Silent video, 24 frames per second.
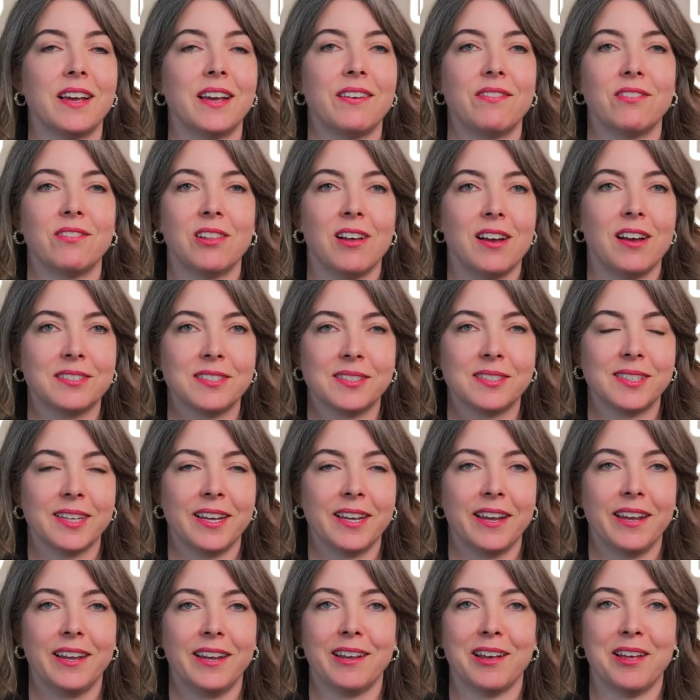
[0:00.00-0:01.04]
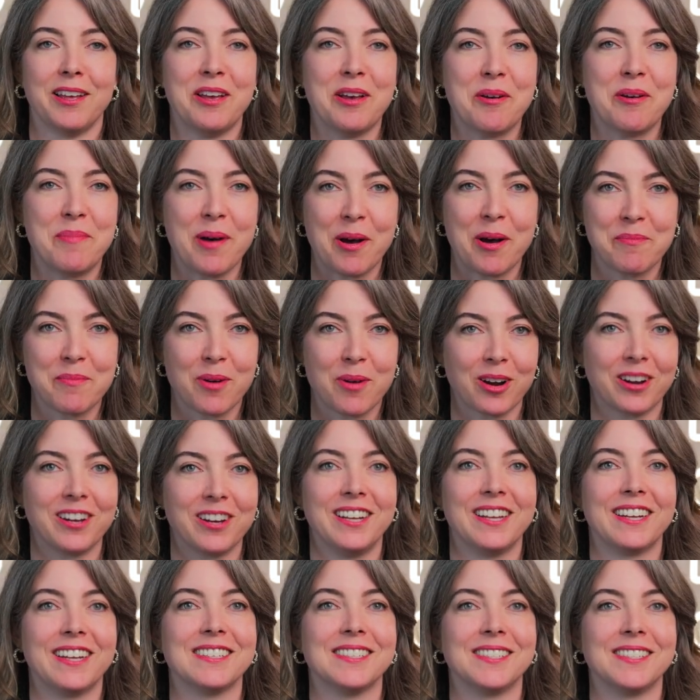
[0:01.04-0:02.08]
I have a lot to say about
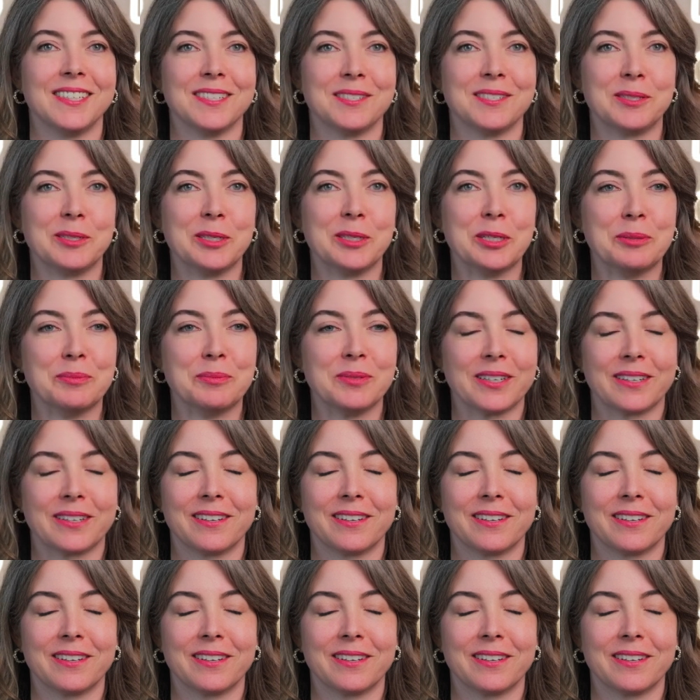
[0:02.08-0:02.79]
marketing and systems. I